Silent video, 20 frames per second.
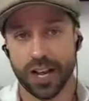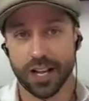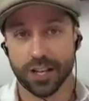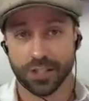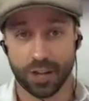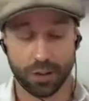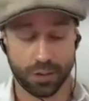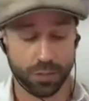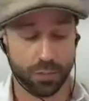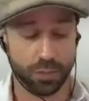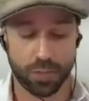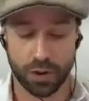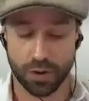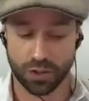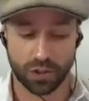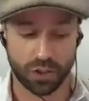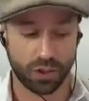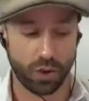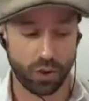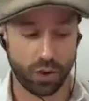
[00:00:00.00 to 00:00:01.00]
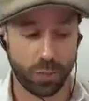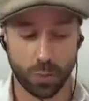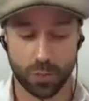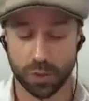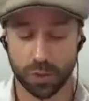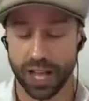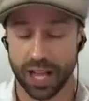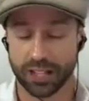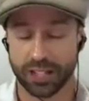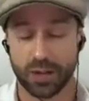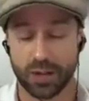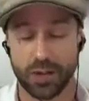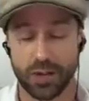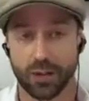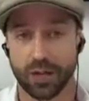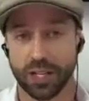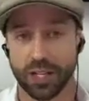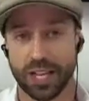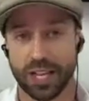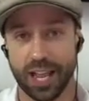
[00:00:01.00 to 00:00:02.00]
So I was super blessed to be
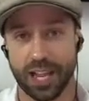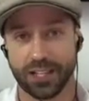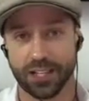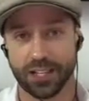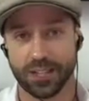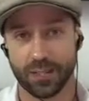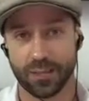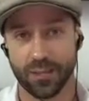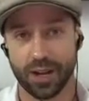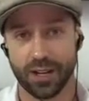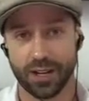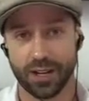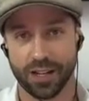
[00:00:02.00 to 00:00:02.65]
able to take some